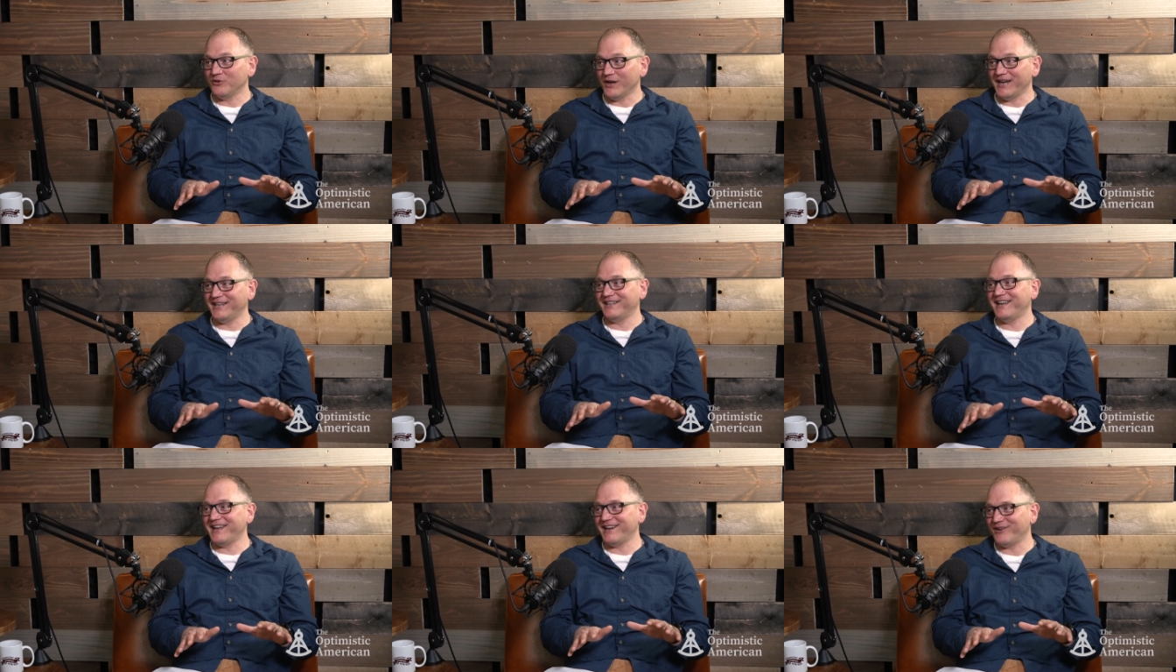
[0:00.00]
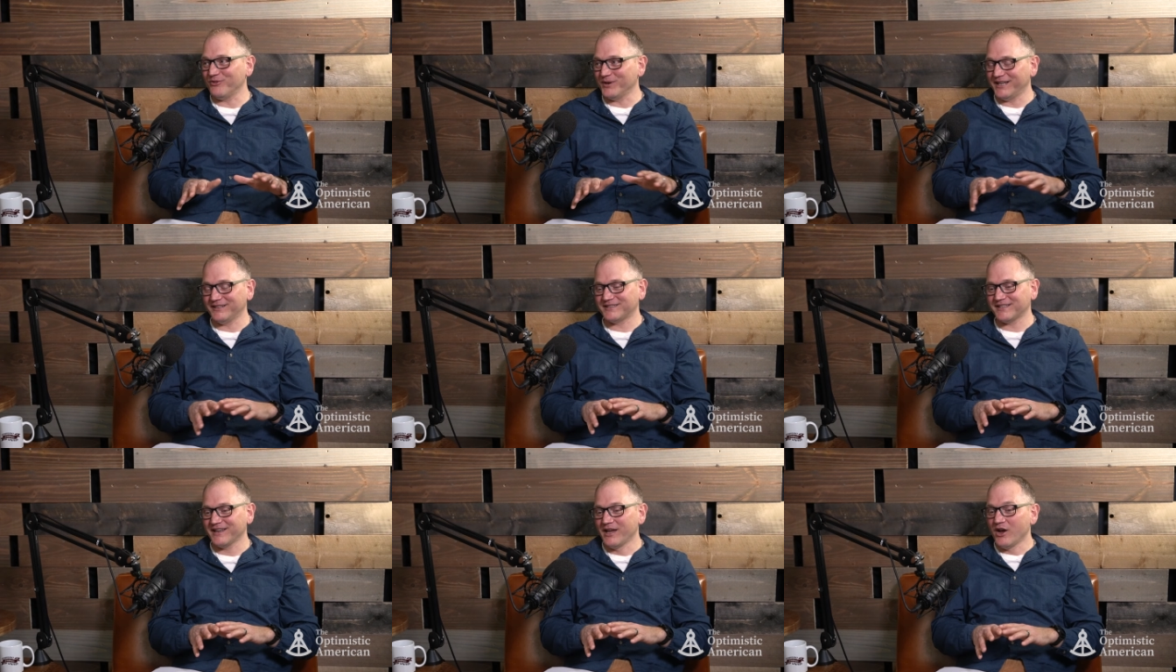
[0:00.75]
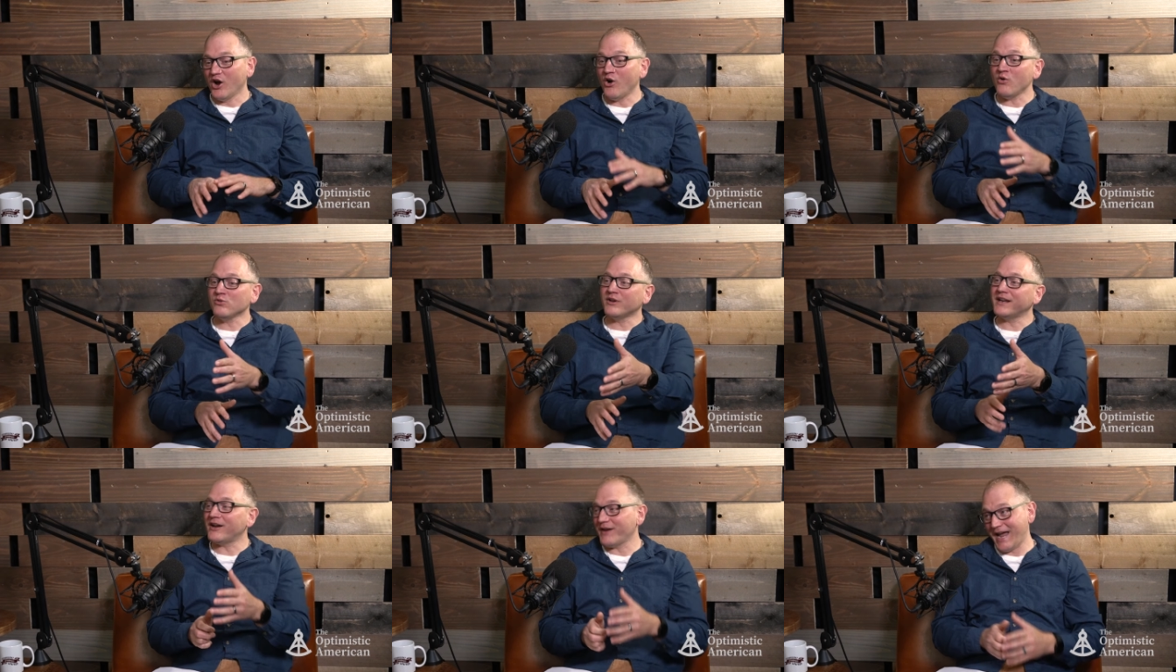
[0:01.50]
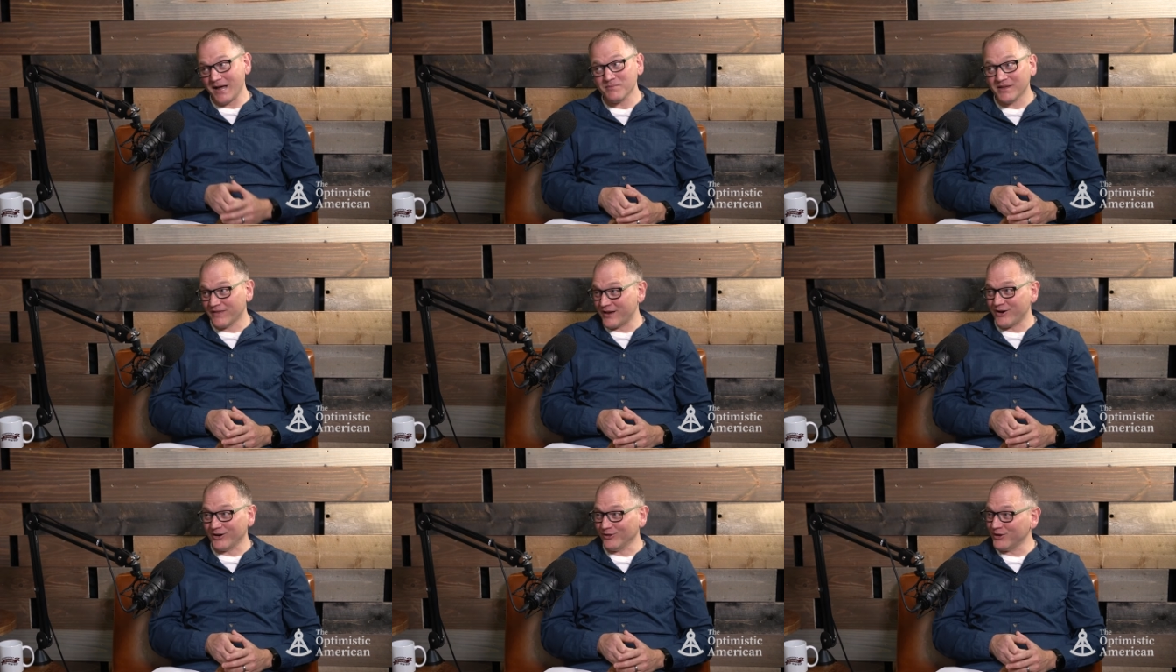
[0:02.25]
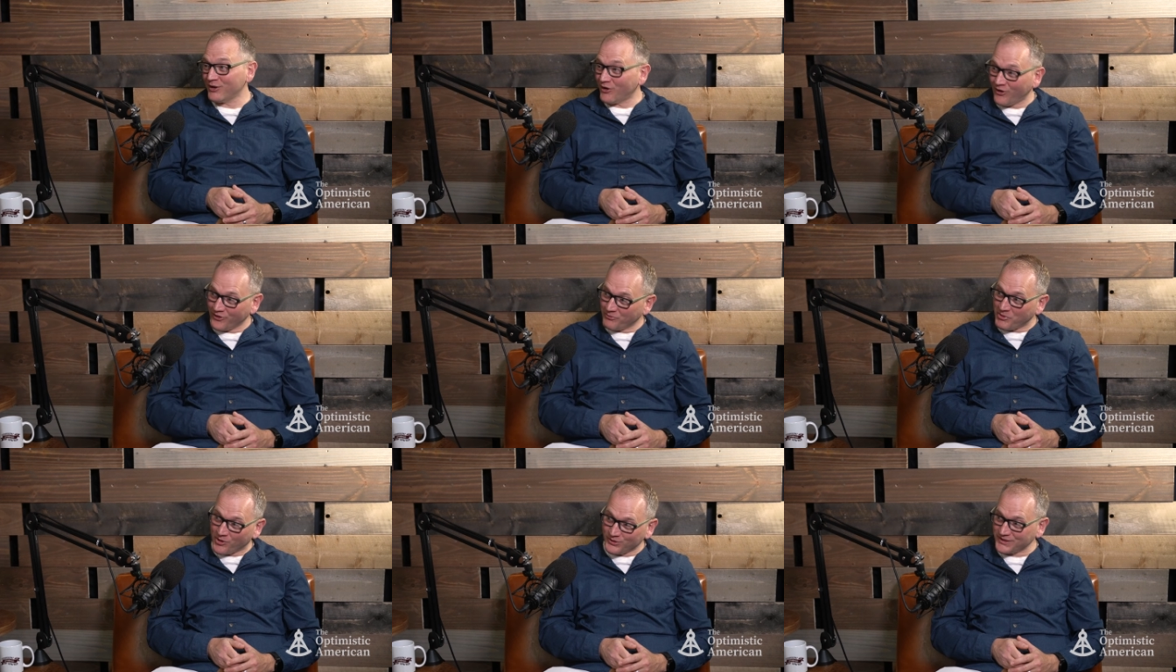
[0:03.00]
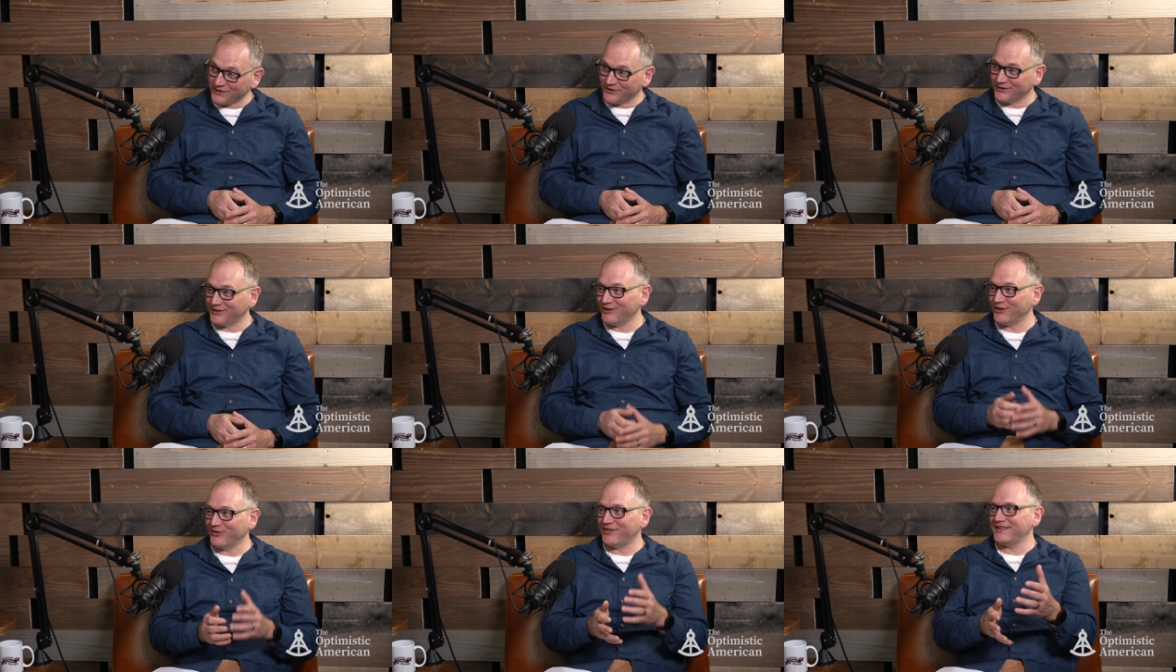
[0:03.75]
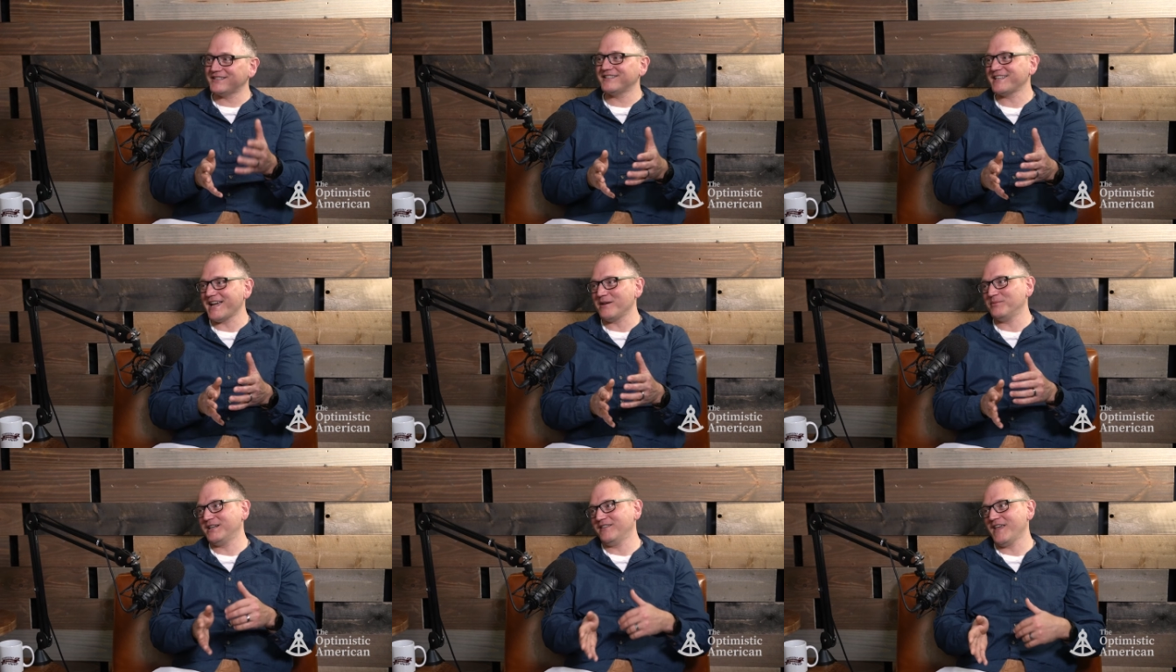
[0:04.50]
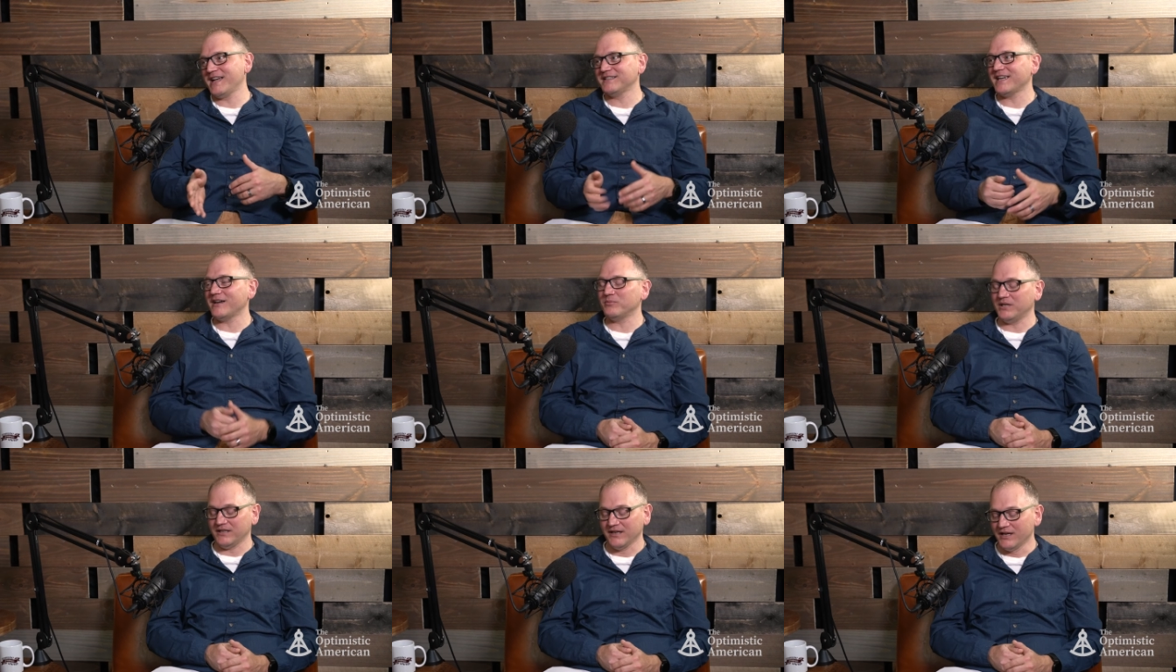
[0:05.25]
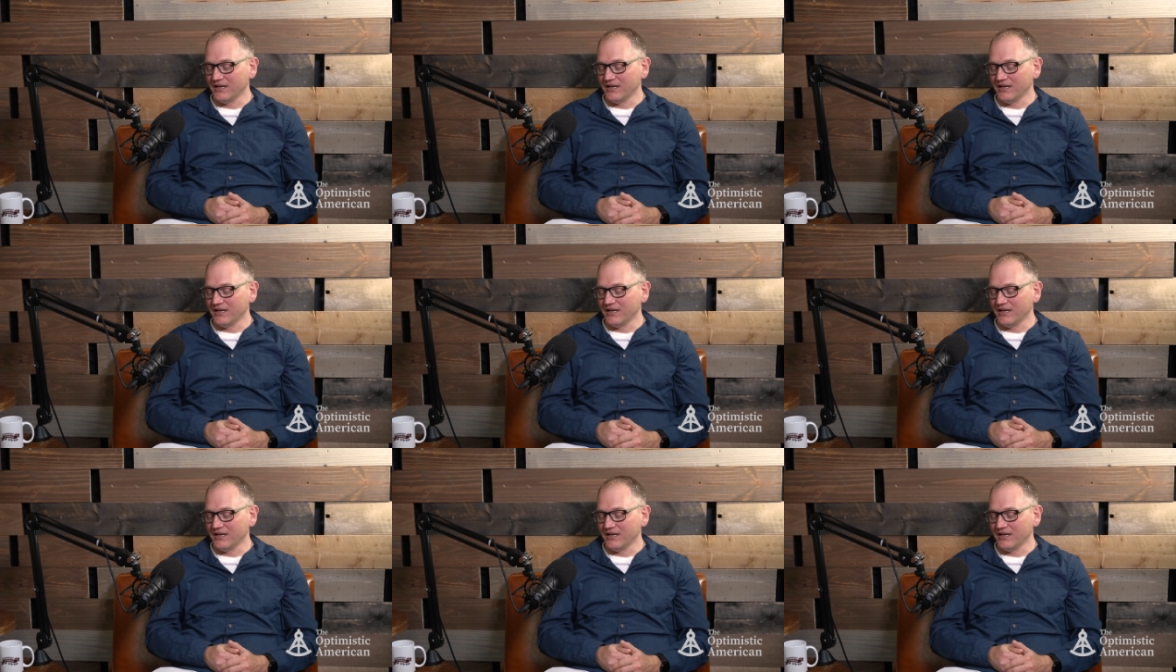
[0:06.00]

right now when yeah. it's, oh, look at how happy they are. Look at all the posts they're, you know, this is mm-hmm. happening, mm-hmm. that's happening.